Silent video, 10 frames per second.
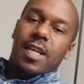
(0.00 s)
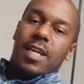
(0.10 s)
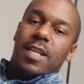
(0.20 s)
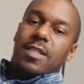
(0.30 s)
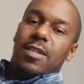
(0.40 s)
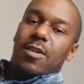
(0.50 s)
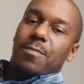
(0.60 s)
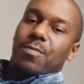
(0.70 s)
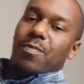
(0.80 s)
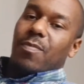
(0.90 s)
So,
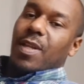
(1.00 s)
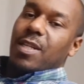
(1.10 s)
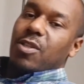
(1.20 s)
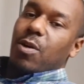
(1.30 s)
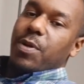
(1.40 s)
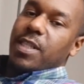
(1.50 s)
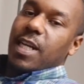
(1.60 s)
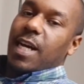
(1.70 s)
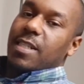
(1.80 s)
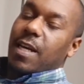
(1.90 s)
as always,
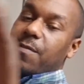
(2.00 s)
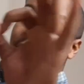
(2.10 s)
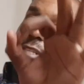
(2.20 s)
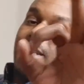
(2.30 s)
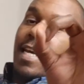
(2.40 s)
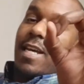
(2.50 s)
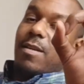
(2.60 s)
guys, have a nice day.